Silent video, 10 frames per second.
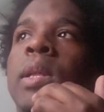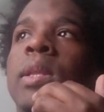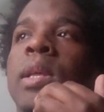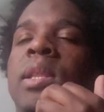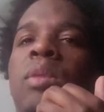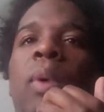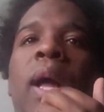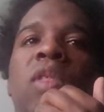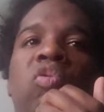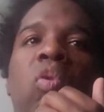this is
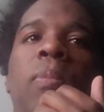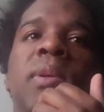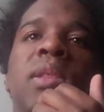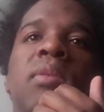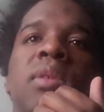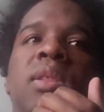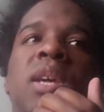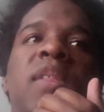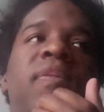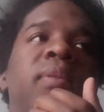why Trump is so
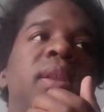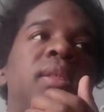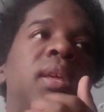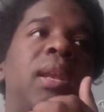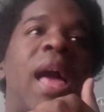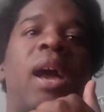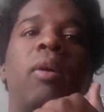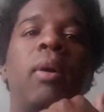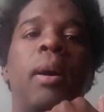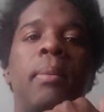successful when he said lock
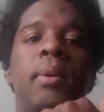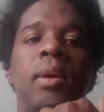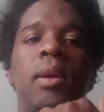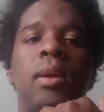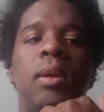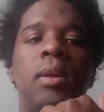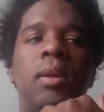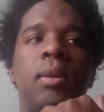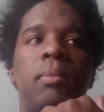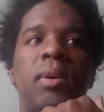her up.
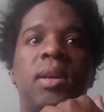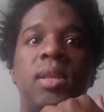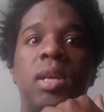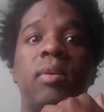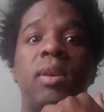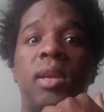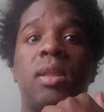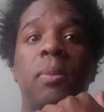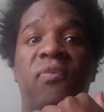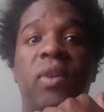Because Hillary did
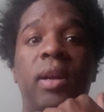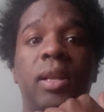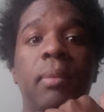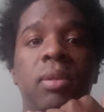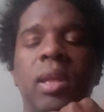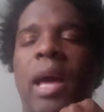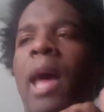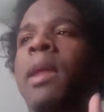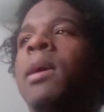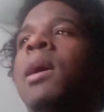some fucked up shit.
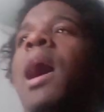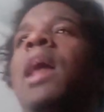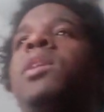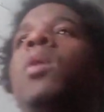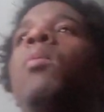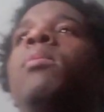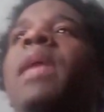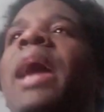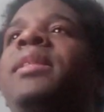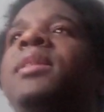I don't
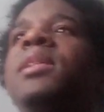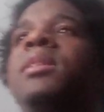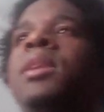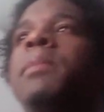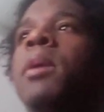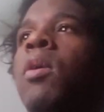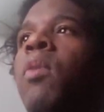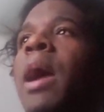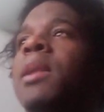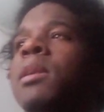like this
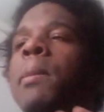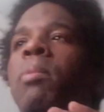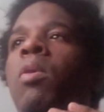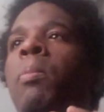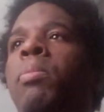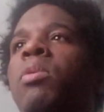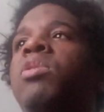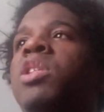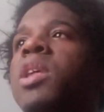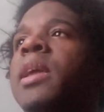Democrat liberal
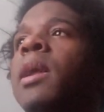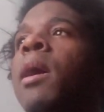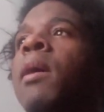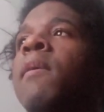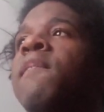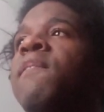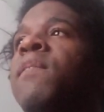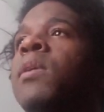bullshit of,